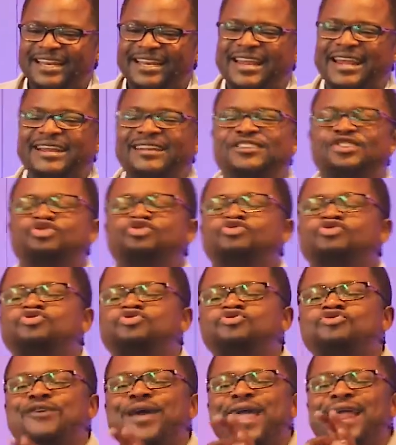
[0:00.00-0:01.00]
They
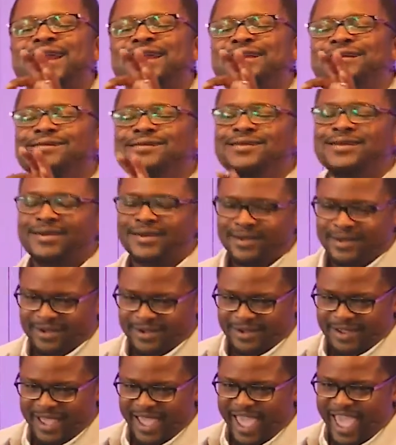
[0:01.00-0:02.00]
trade
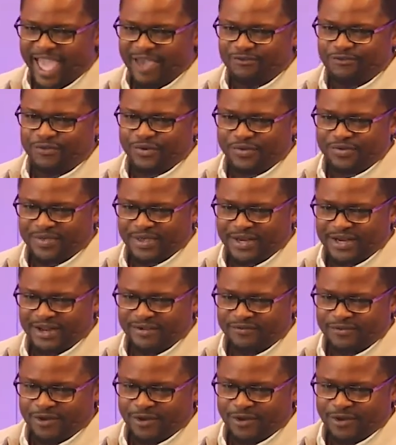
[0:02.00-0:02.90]
everything